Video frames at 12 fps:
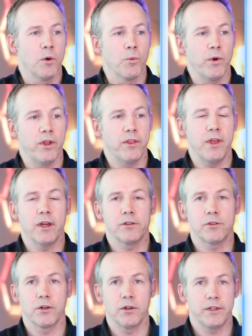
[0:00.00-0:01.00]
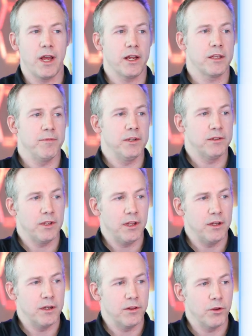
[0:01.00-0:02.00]
with external documents.
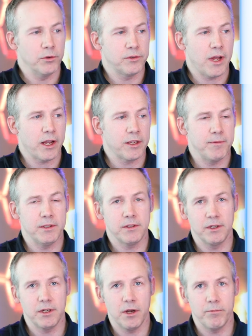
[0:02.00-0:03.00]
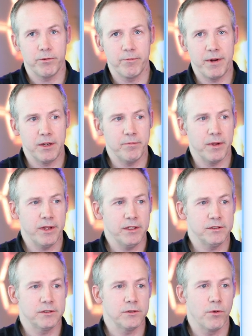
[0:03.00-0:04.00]
And those documents can come from any
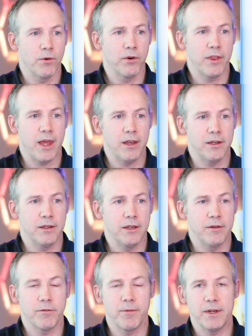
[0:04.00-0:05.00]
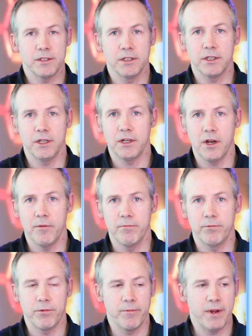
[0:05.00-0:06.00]
place, or that information can
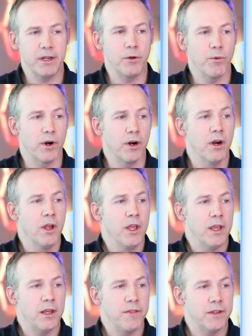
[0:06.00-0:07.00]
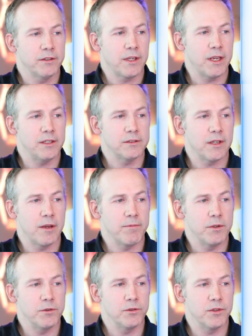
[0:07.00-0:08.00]
come from anywhere. In this case, I'm
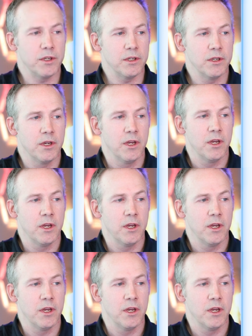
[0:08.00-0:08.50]
using